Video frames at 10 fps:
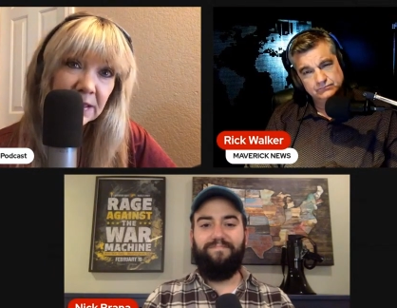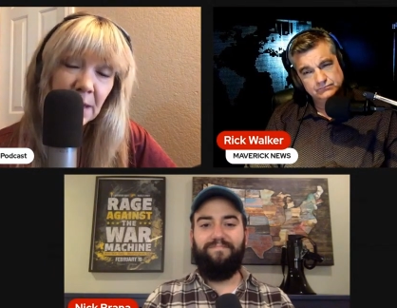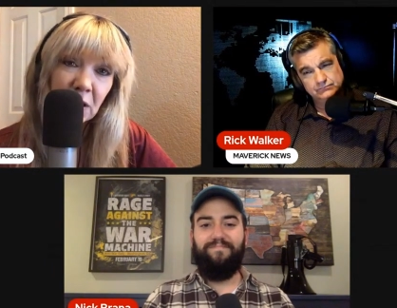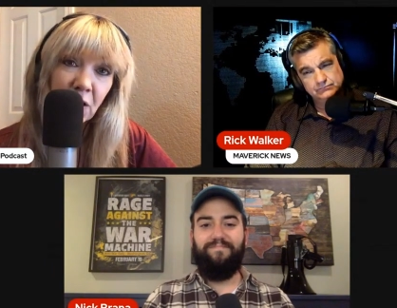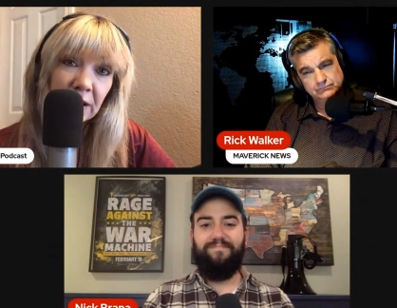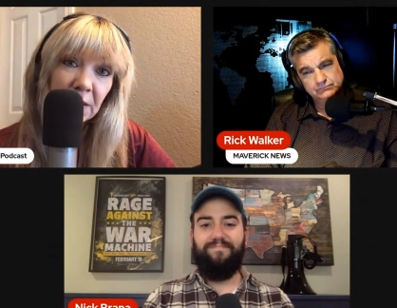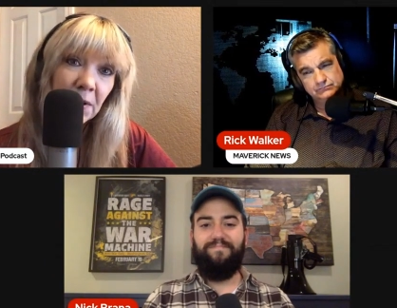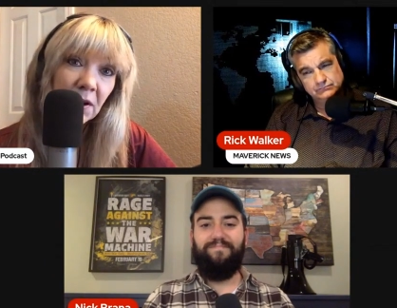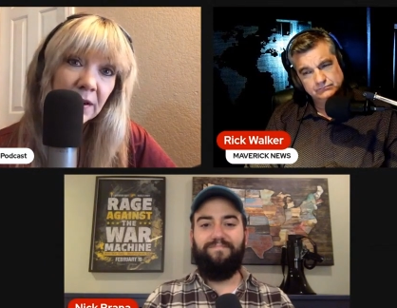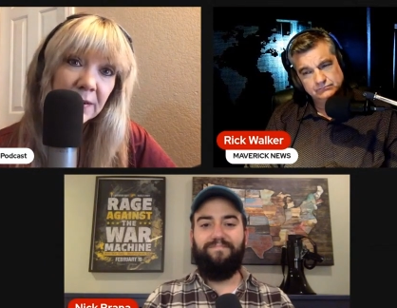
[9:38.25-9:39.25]
Speaker 1: Democratic
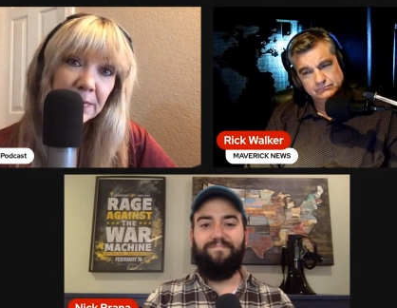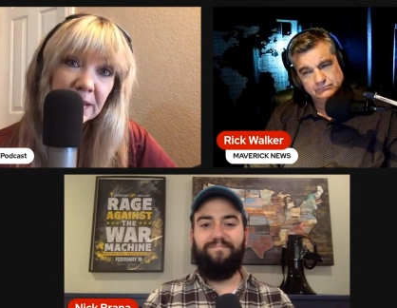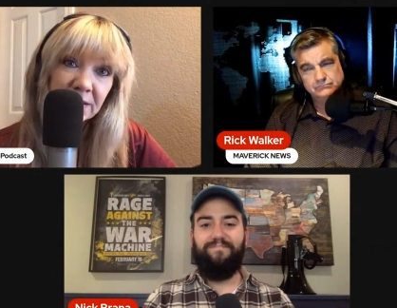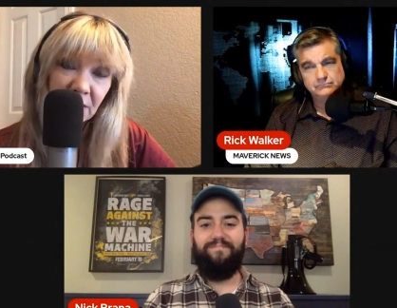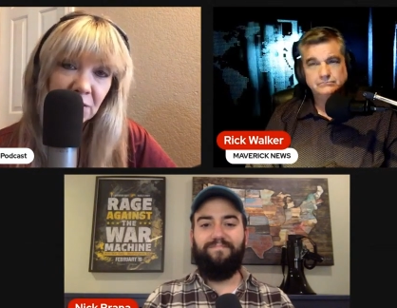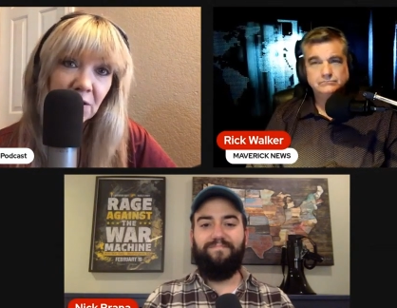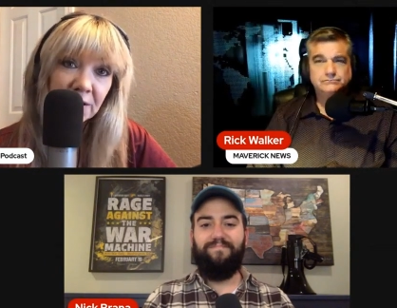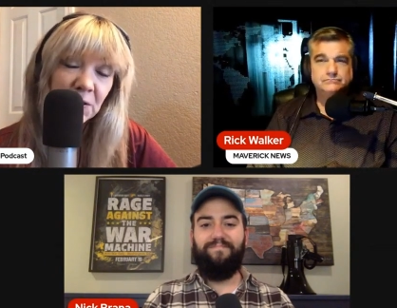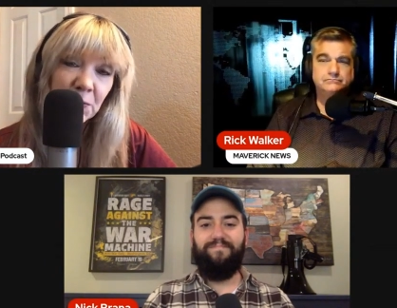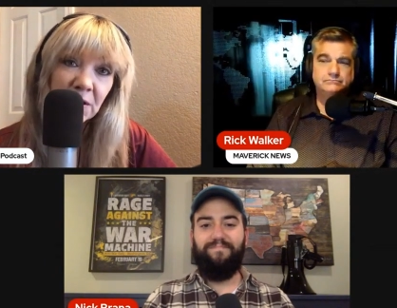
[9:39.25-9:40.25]
Party based on your
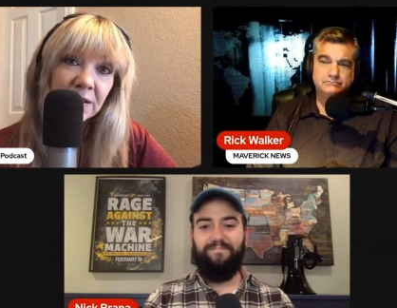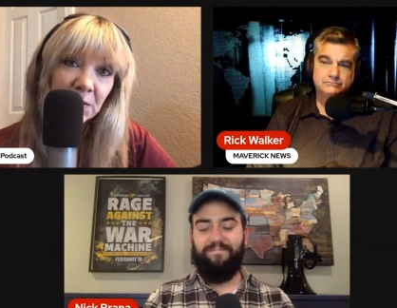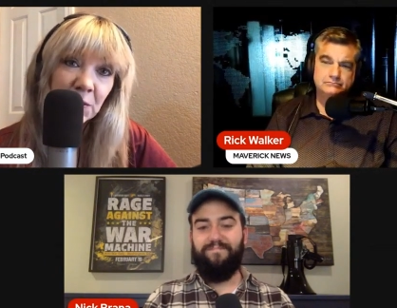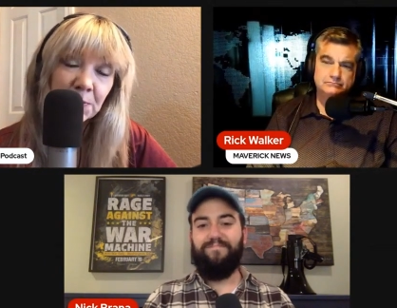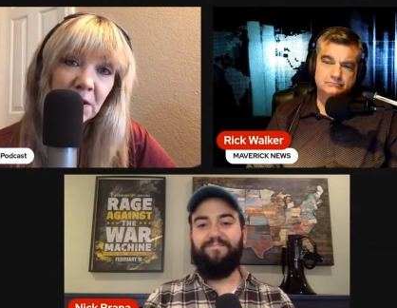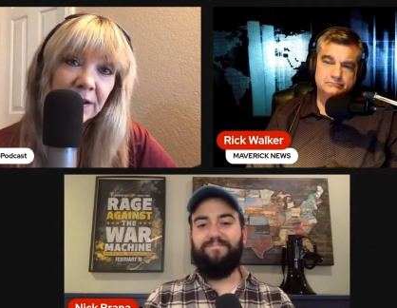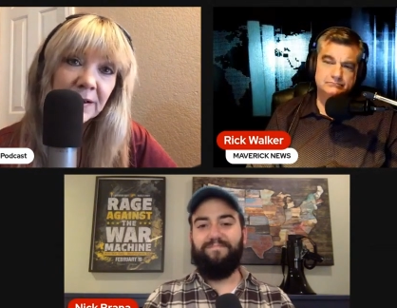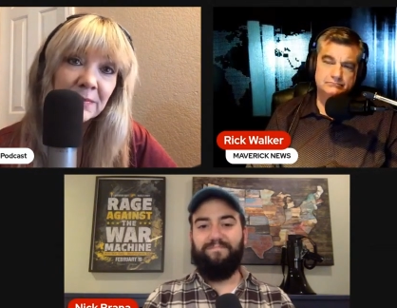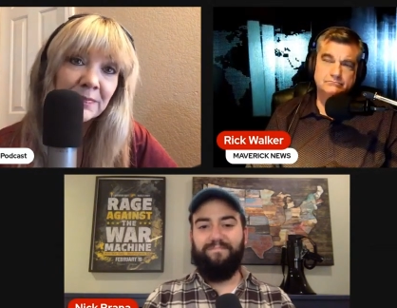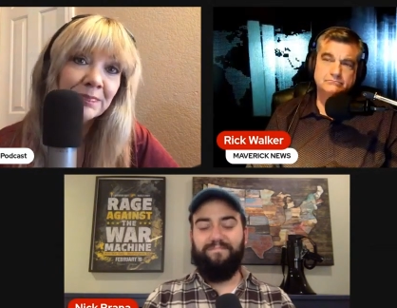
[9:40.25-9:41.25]
experience with Bernie.
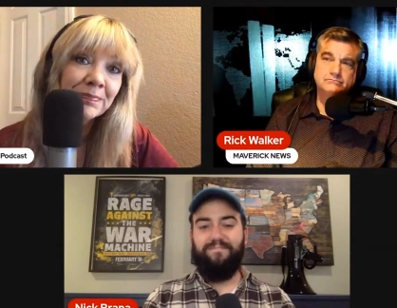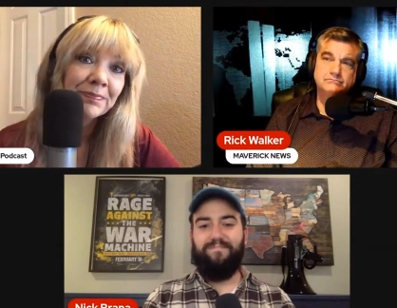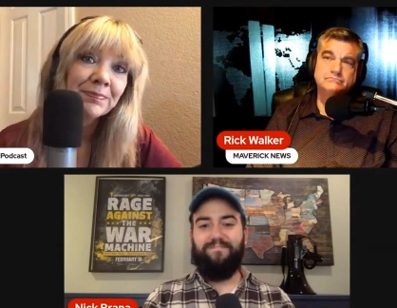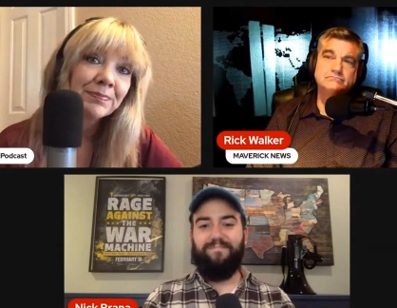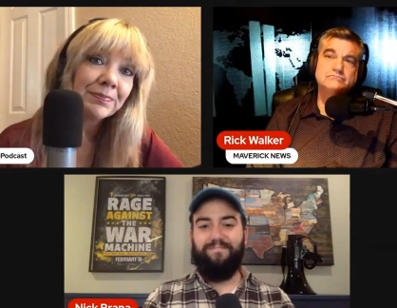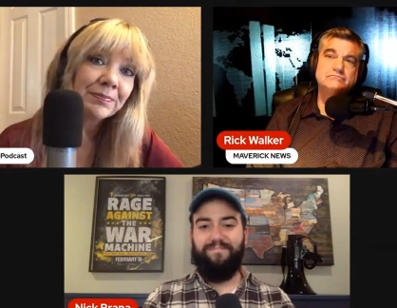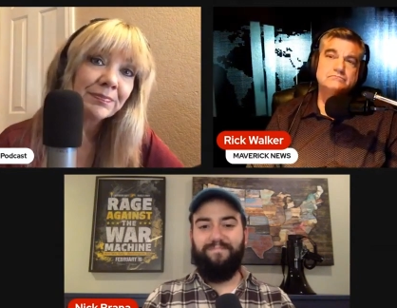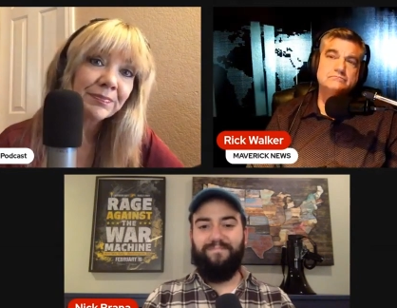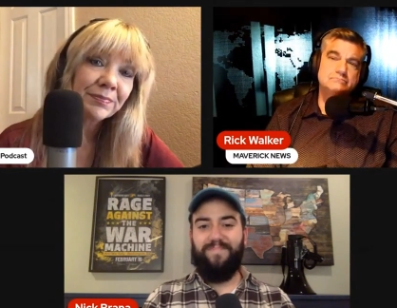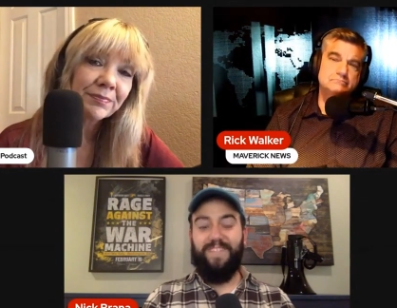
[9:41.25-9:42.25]

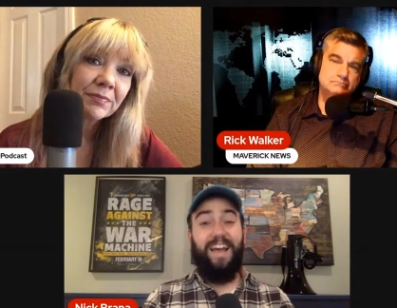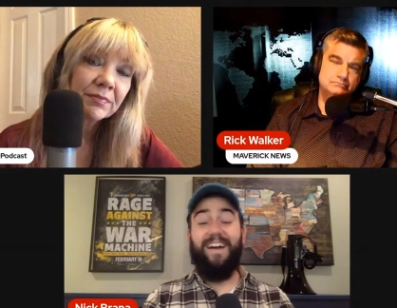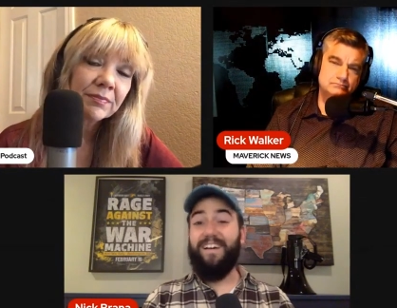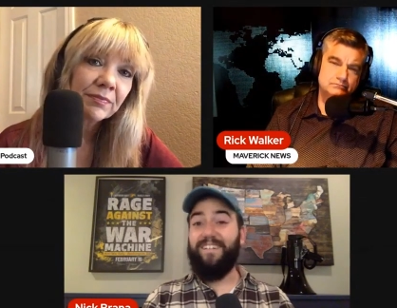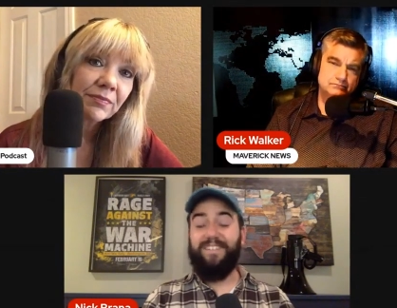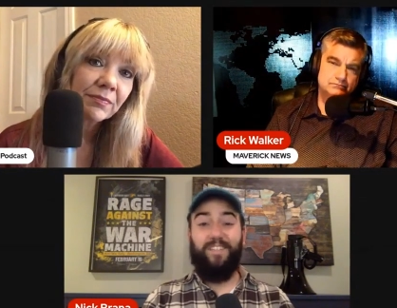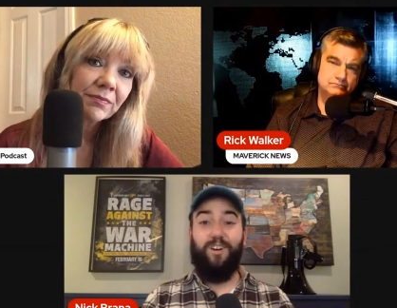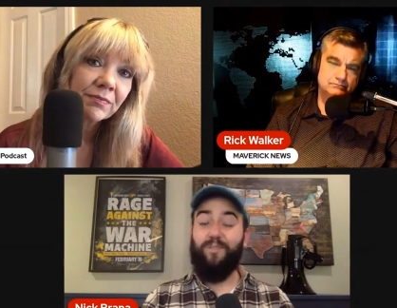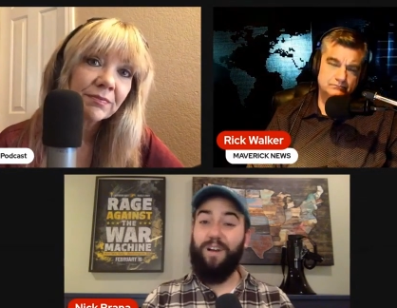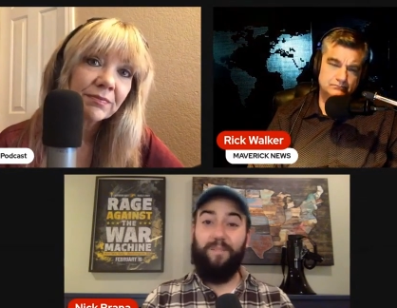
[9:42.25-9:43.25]
Speaker 2: Yeah,
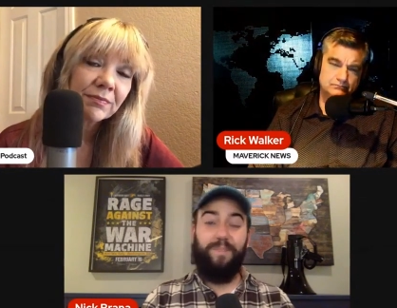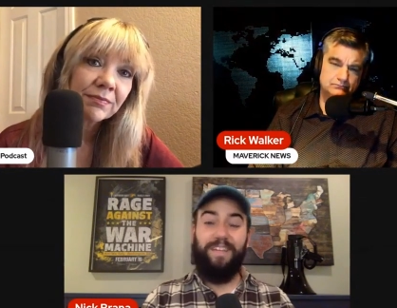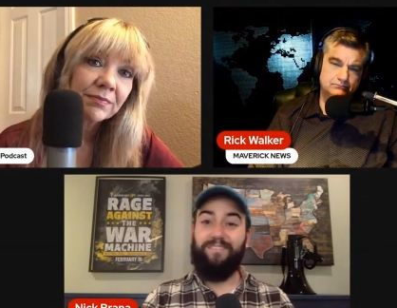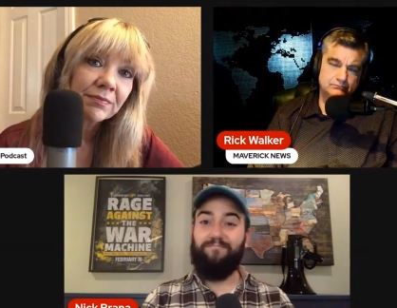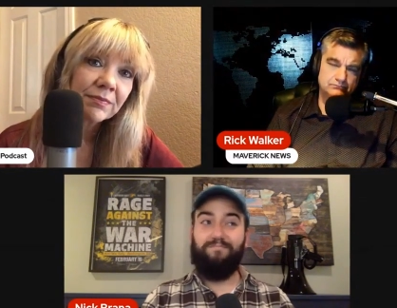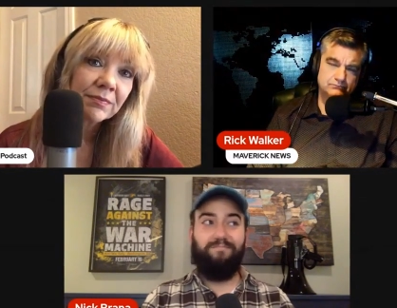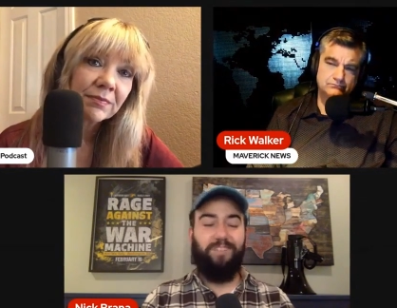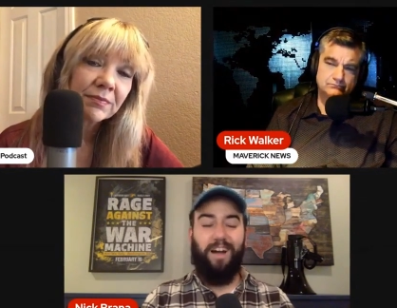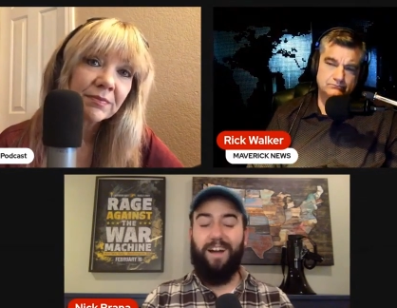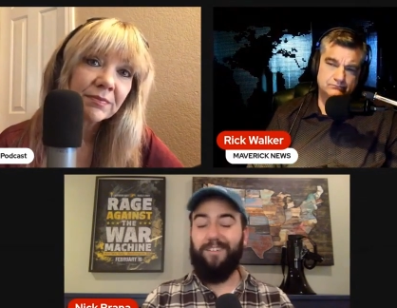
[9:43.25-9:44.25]
no, I mean,
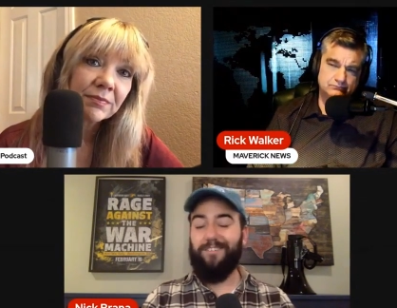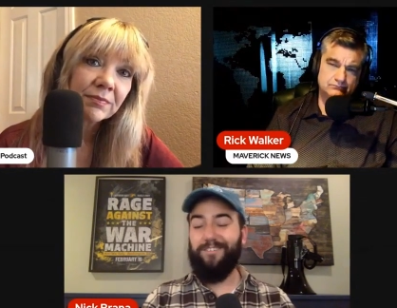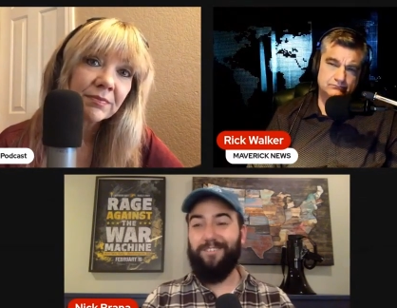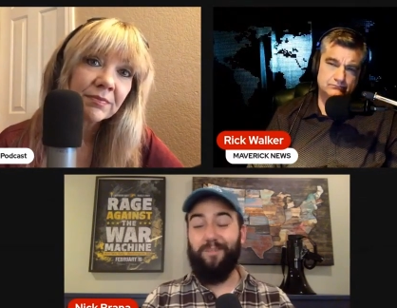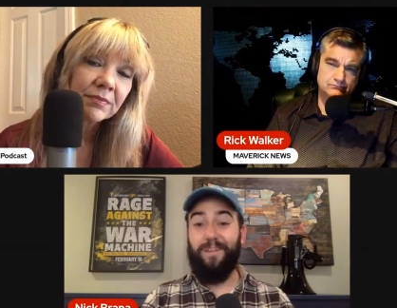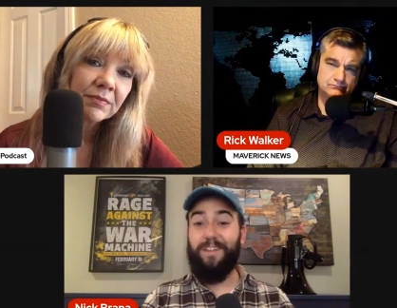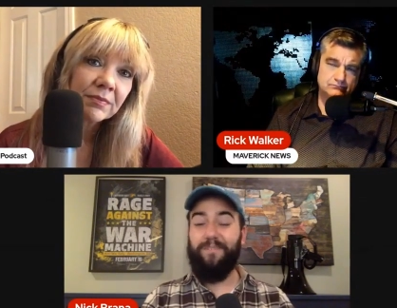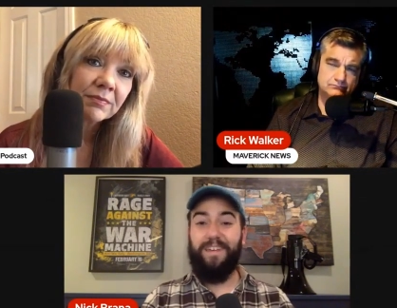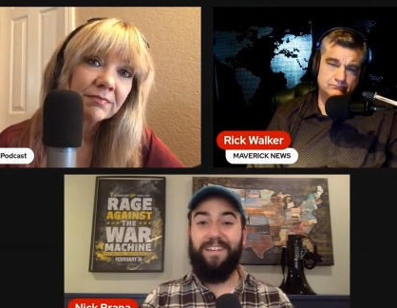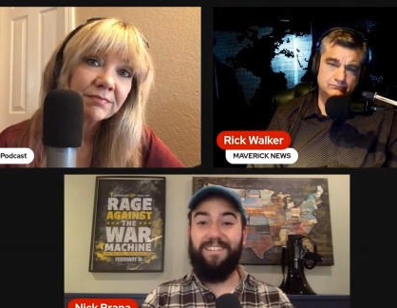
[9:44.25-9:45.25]
gosh, so
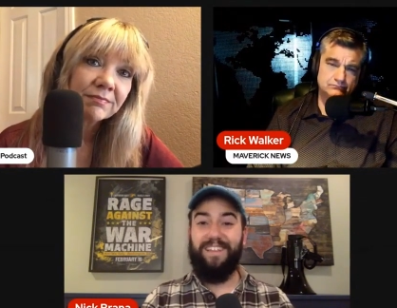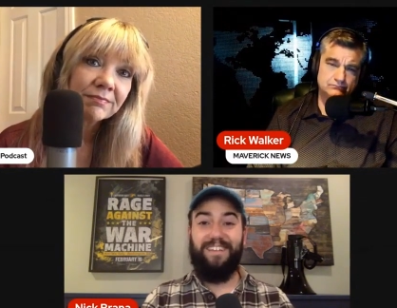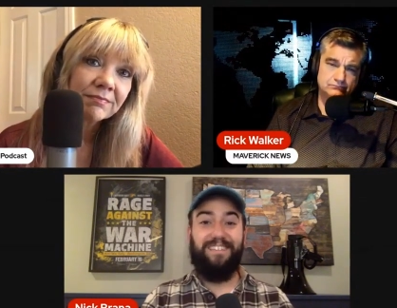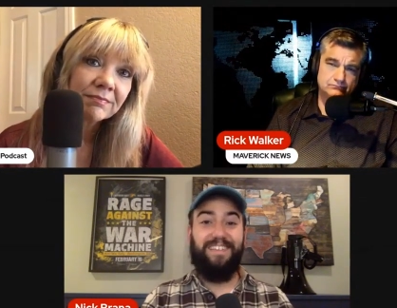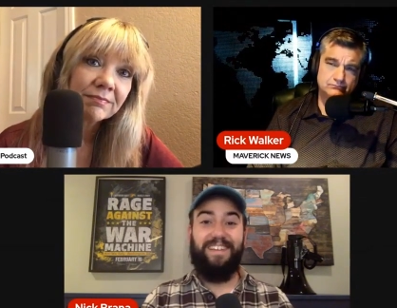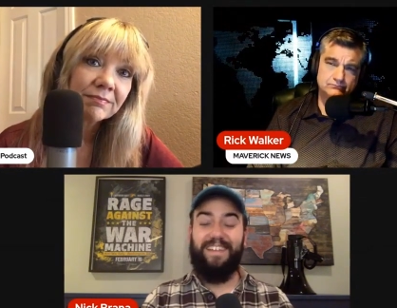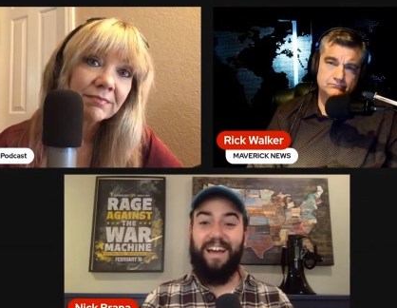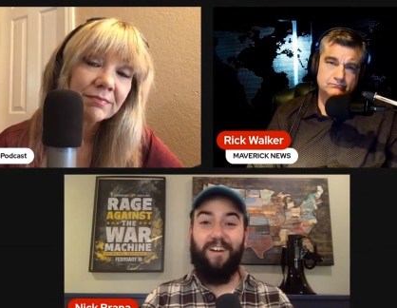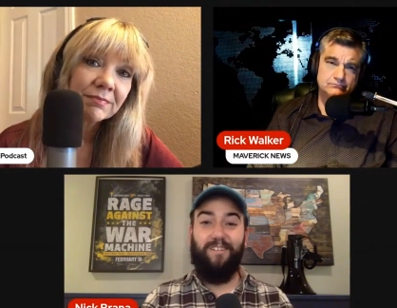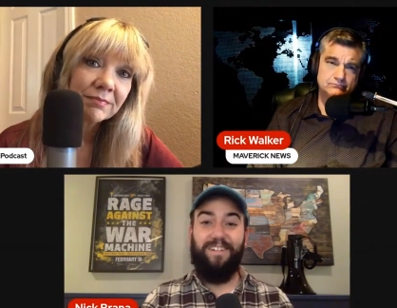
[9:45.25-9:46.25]
many things. I see it
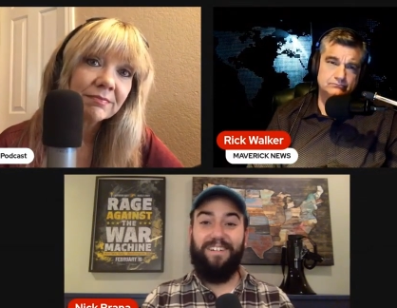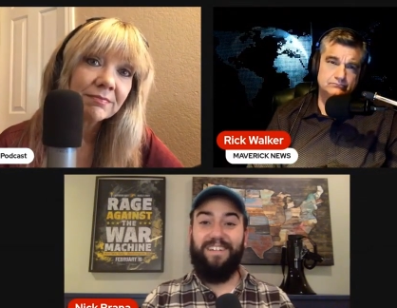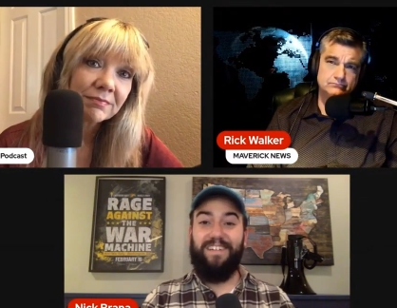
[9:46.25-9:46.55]
now.